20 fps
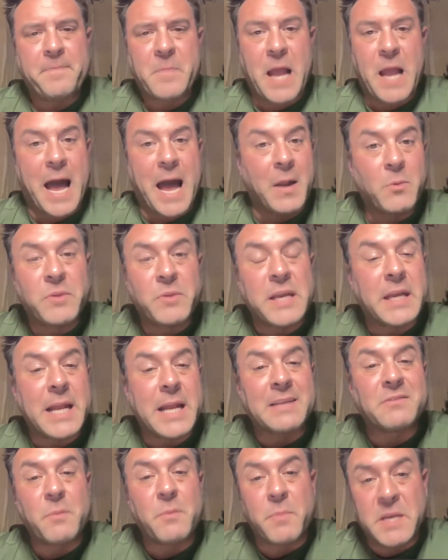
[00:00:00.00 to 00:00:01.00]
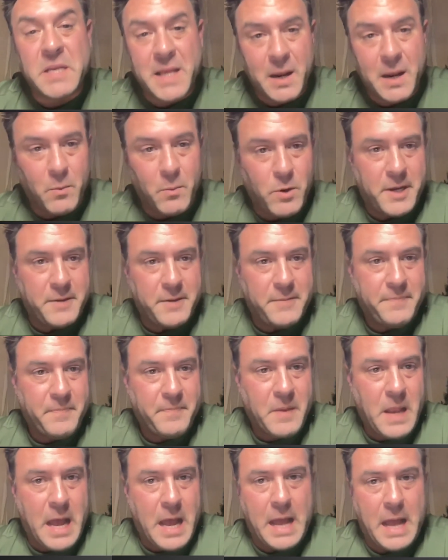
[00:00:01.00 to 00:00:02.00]
I don't think it has to be that way.
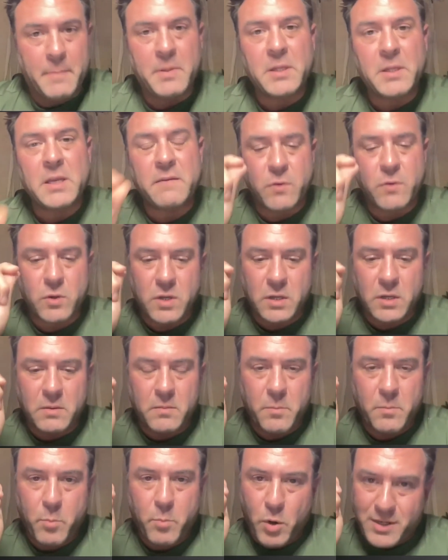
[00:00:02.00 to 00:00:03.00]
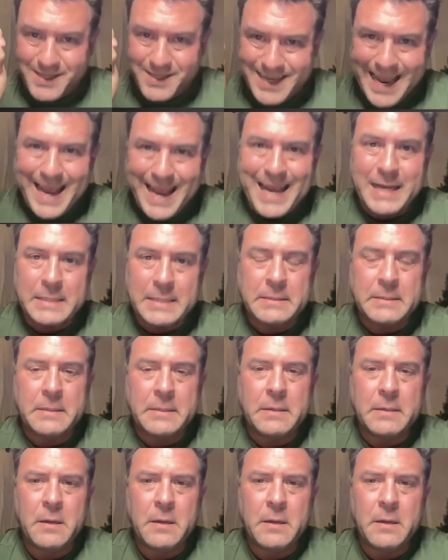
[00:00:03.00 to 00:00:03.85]
I believe you can protect